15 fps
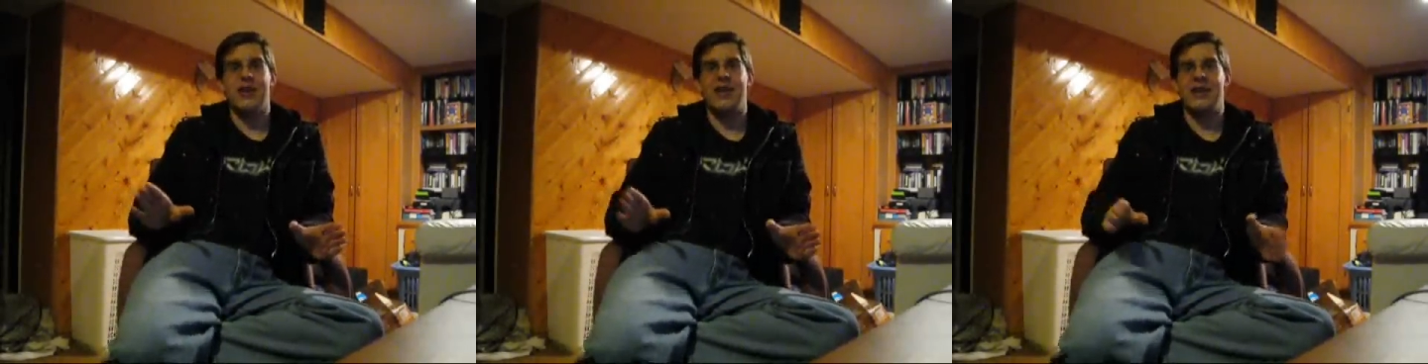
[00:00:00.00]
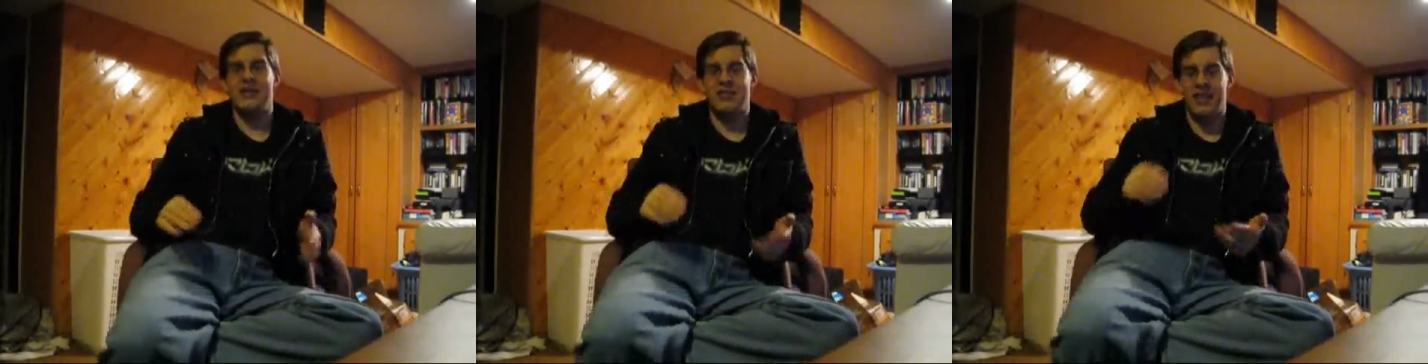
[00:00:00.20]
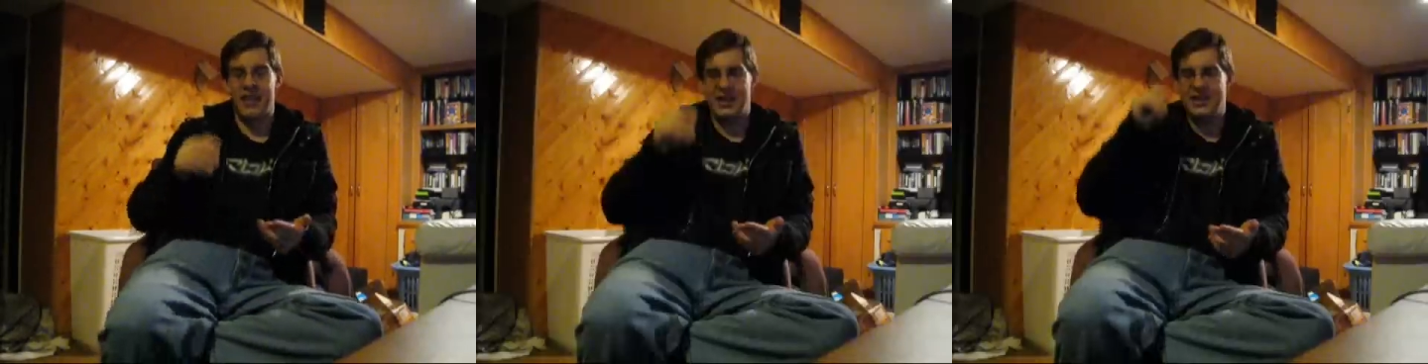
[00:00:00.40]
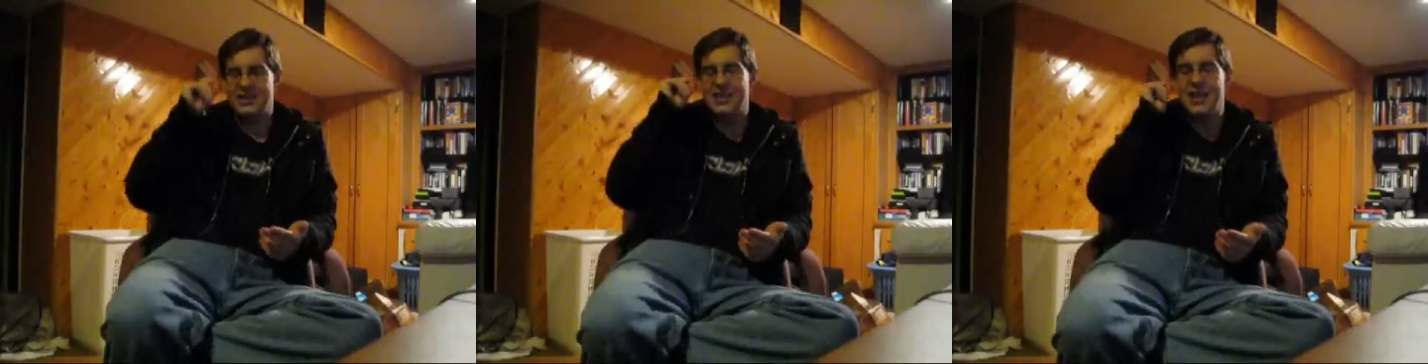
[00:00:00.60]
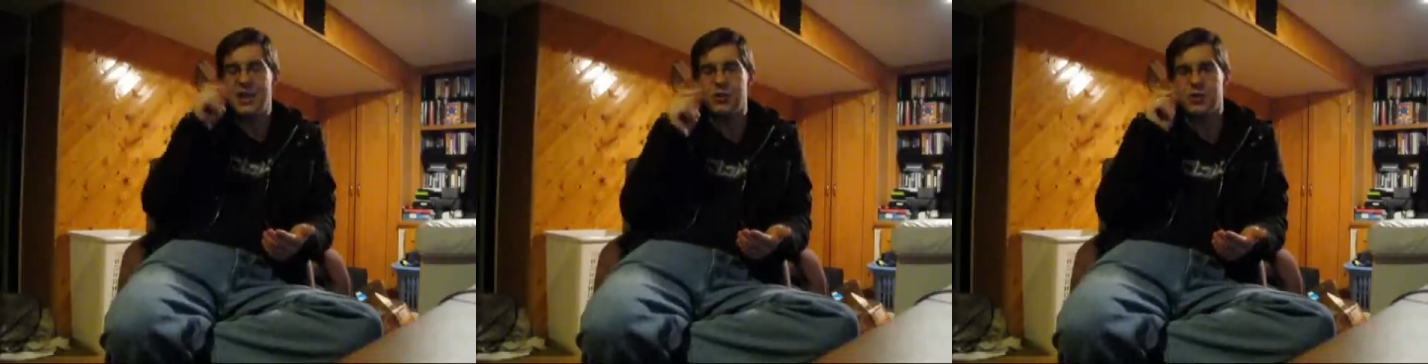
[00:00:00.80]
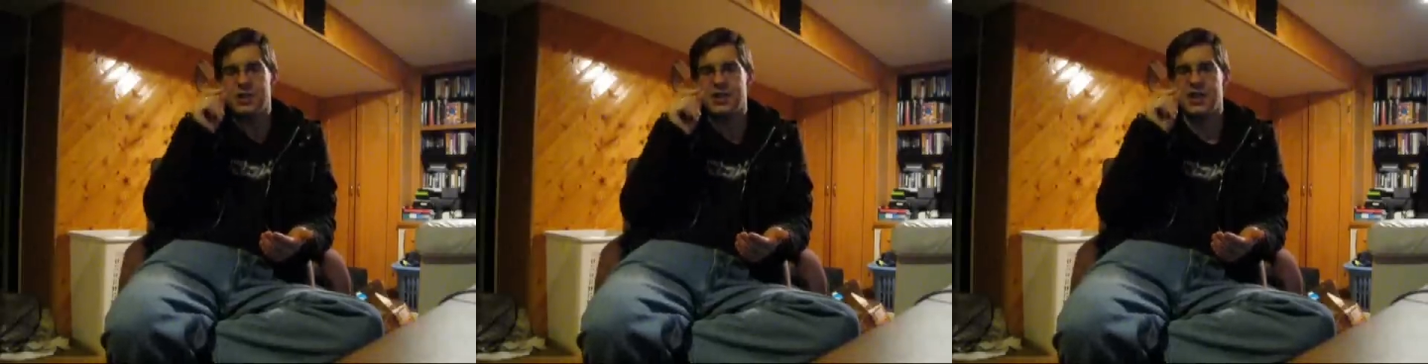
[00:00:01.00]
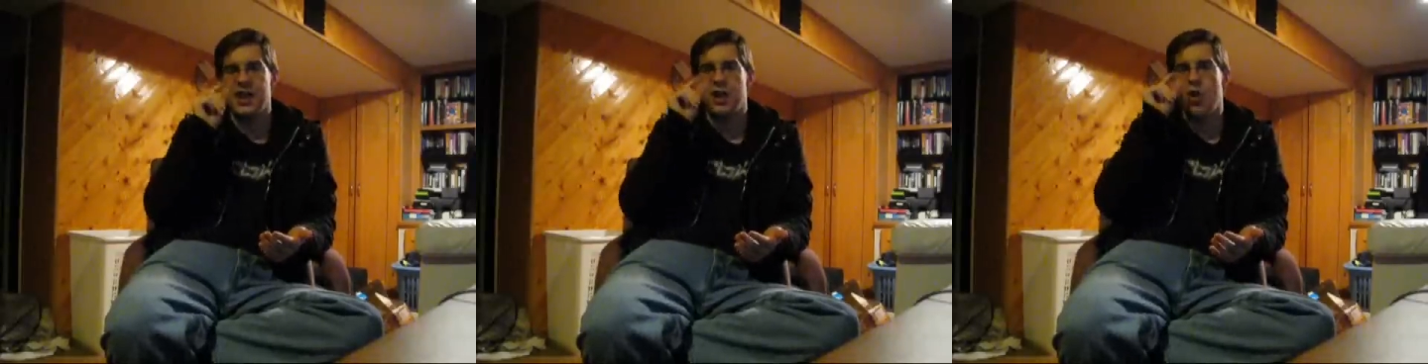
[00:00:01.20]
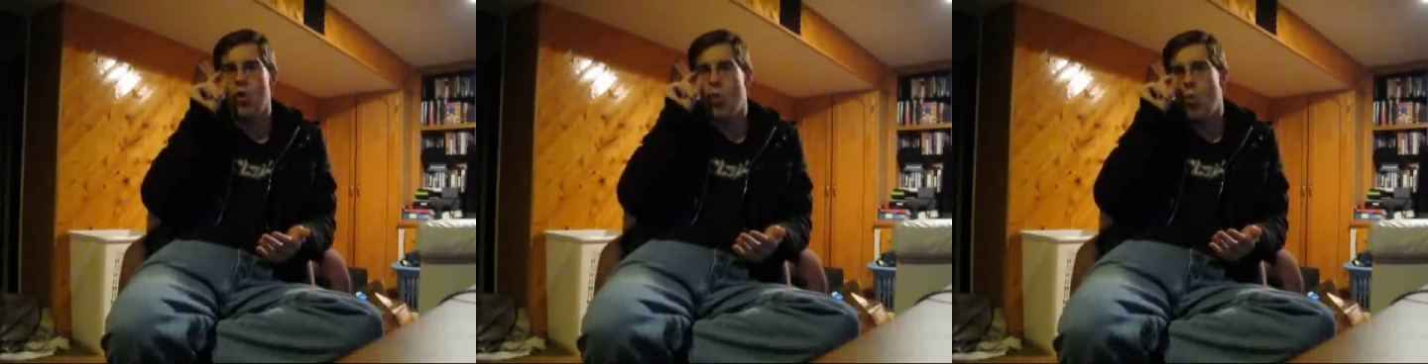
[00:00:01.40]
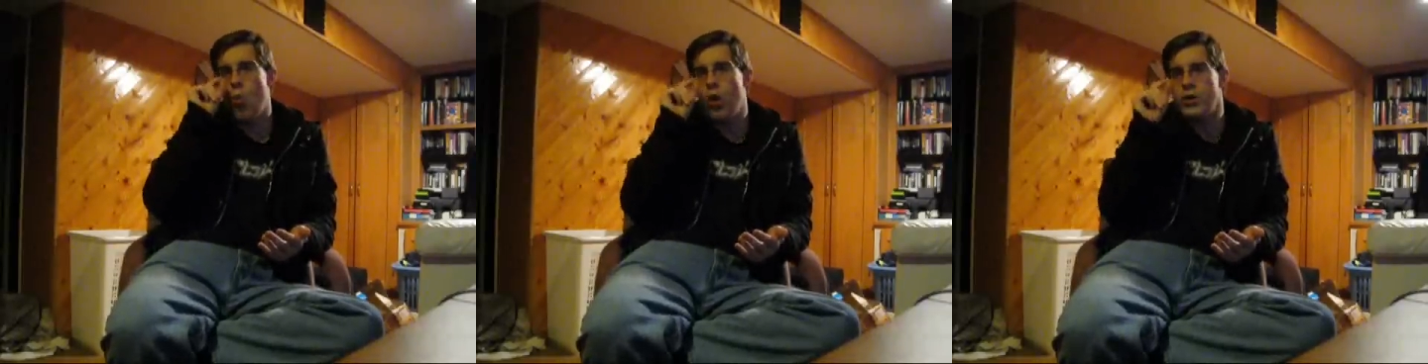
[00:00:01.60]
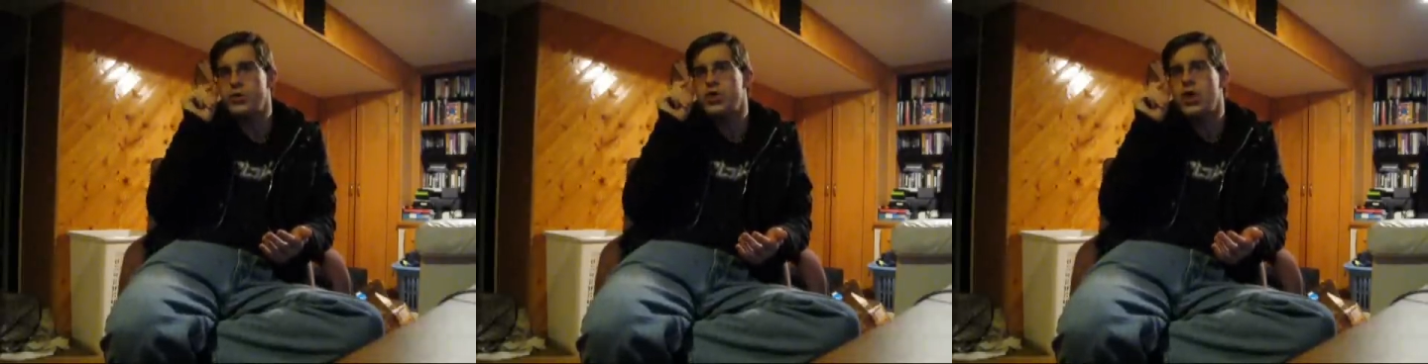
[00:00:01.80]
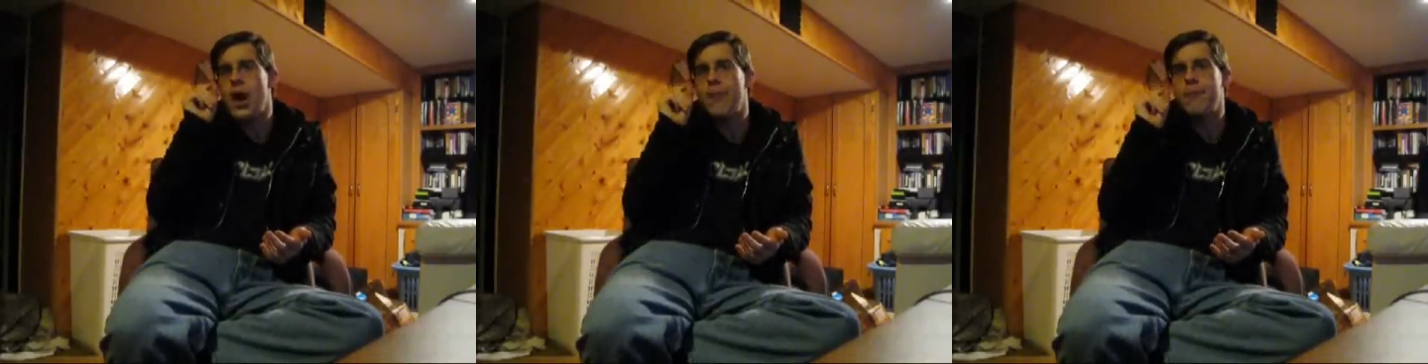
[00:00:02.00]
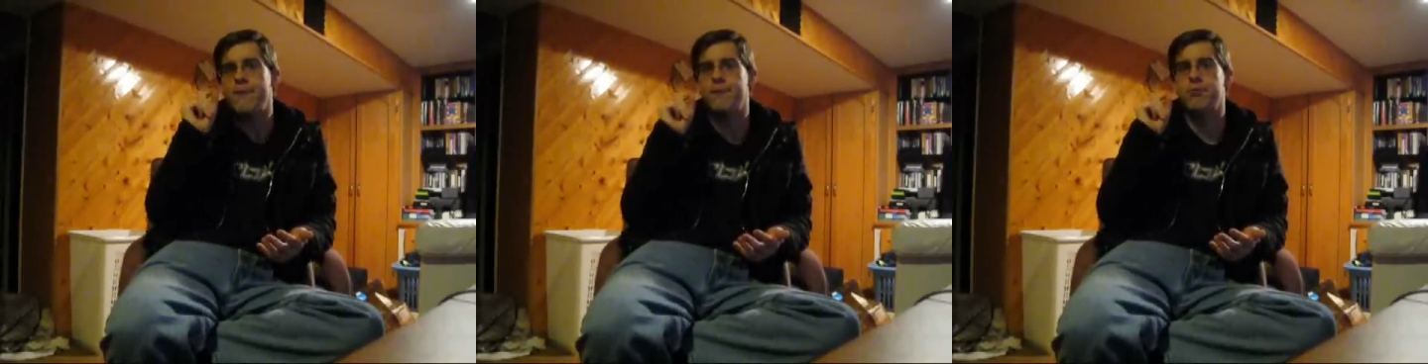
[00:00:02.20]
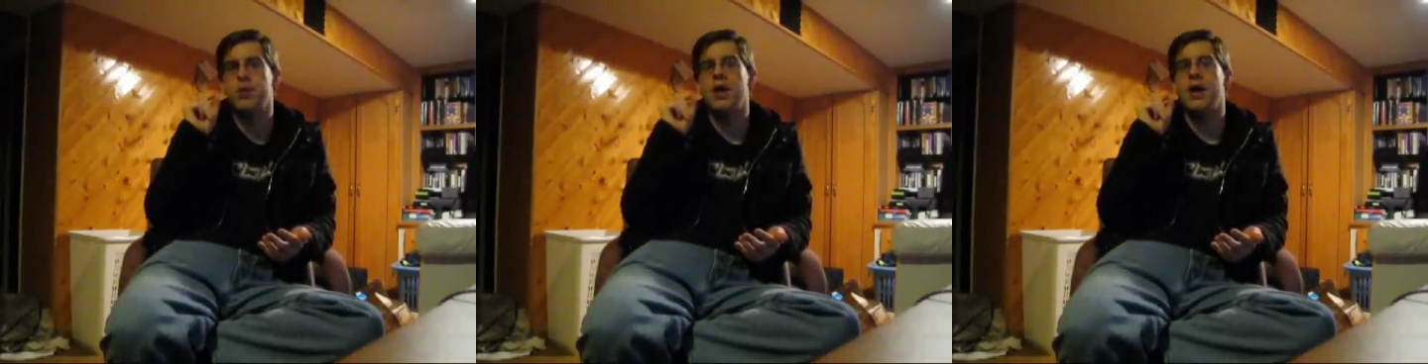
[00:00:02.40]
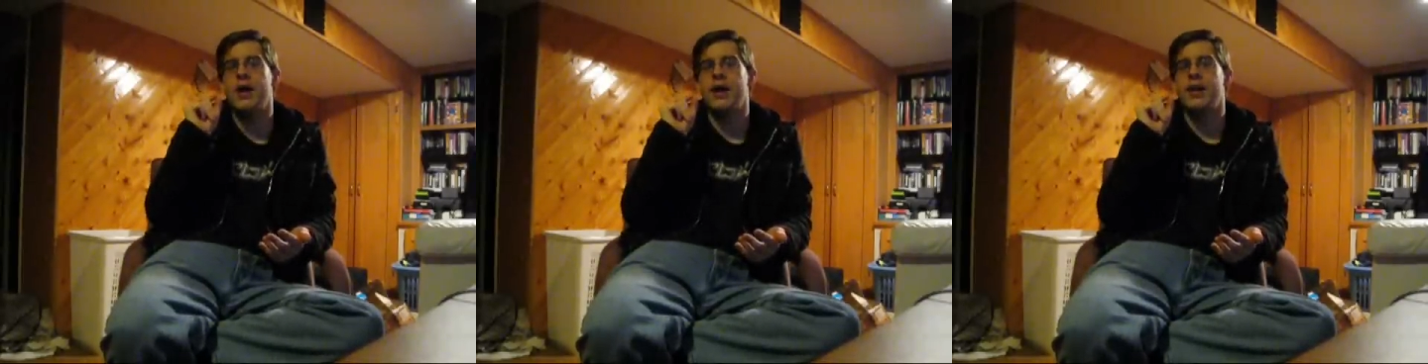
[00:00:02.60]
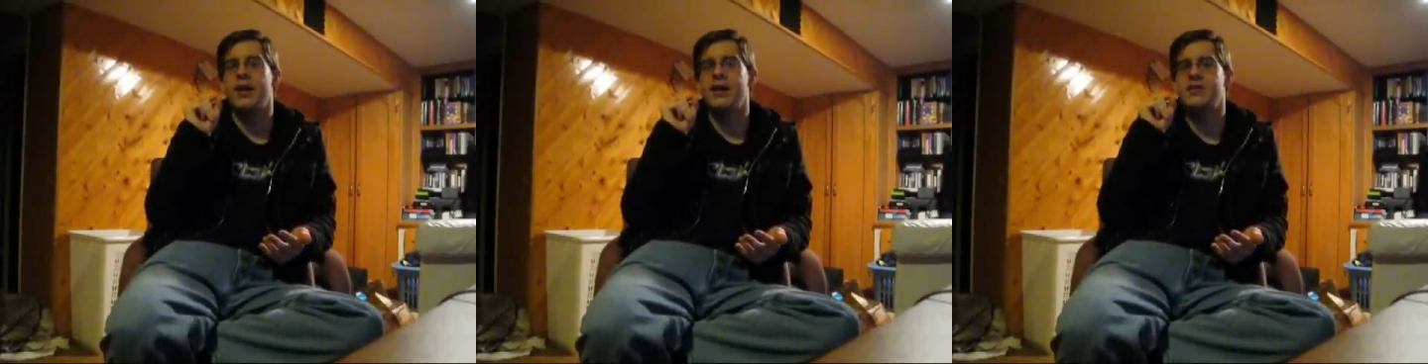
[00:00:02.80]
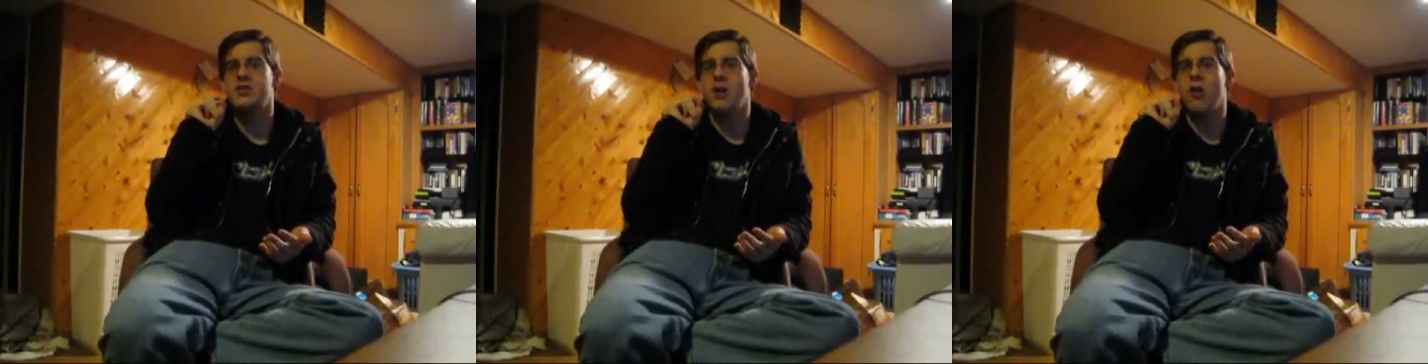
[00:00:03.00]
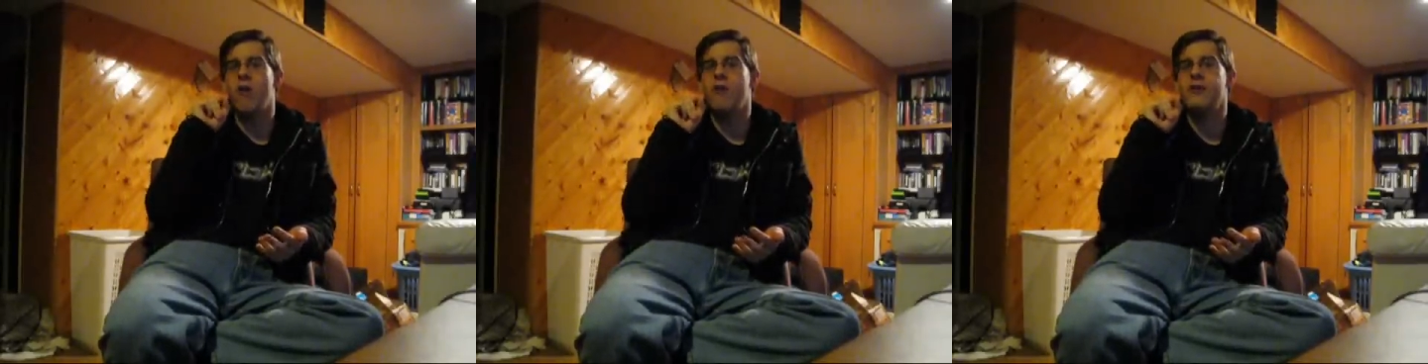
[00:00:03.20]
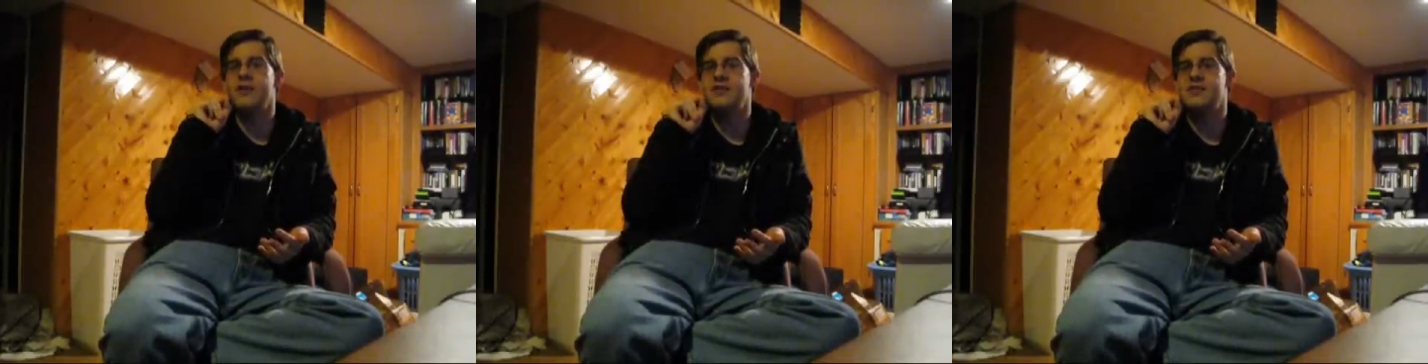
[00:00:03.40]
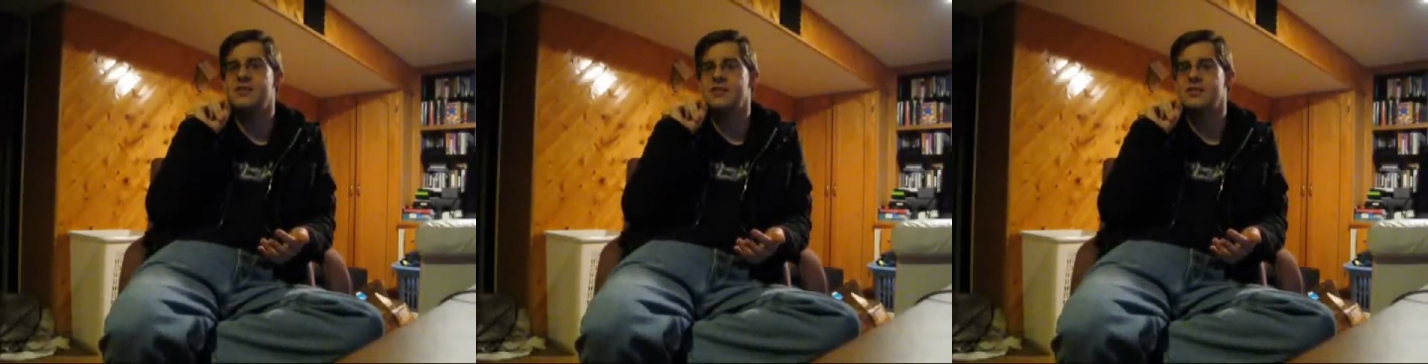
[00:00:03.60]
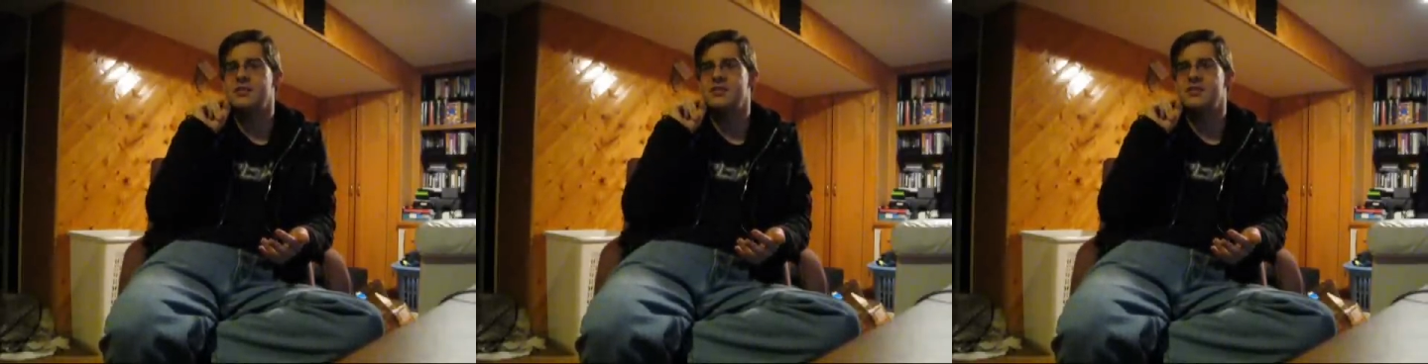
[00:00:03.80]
It, like, literally, one drop of blood is all this